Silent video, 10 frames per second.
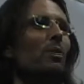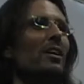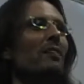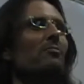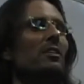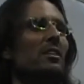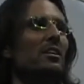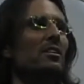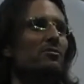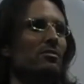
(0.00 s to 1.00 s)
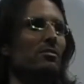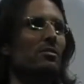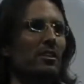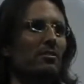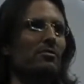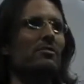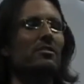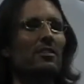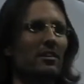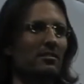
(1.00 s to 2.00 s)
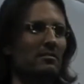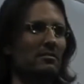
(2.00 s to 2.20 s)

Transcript: whatever leads you closer to God.